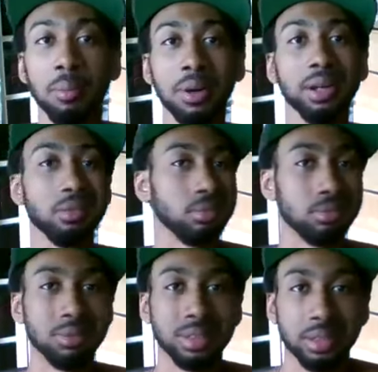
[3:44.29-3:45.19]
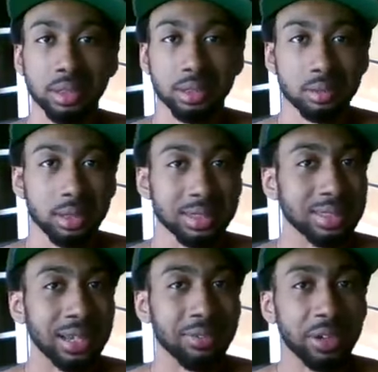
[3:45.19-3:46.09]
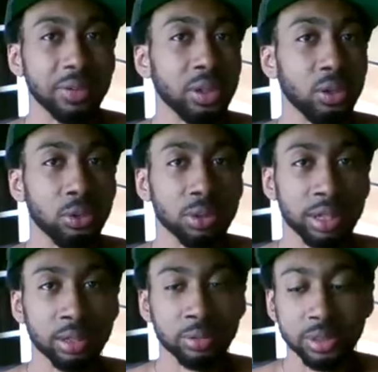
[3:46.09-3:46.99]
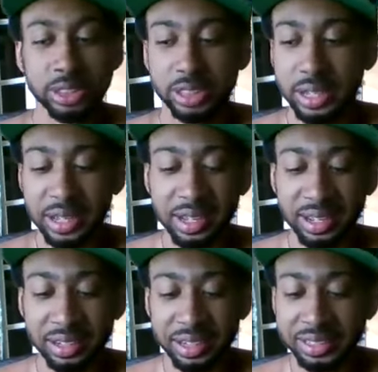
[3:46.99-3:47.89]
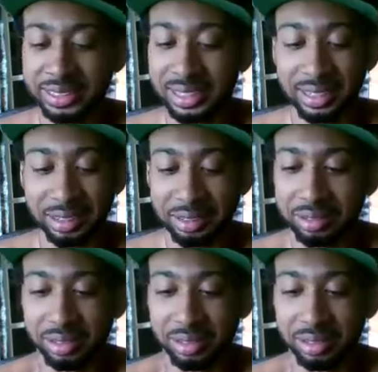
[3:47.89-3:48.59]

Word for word: But it's not a very old language, and it's a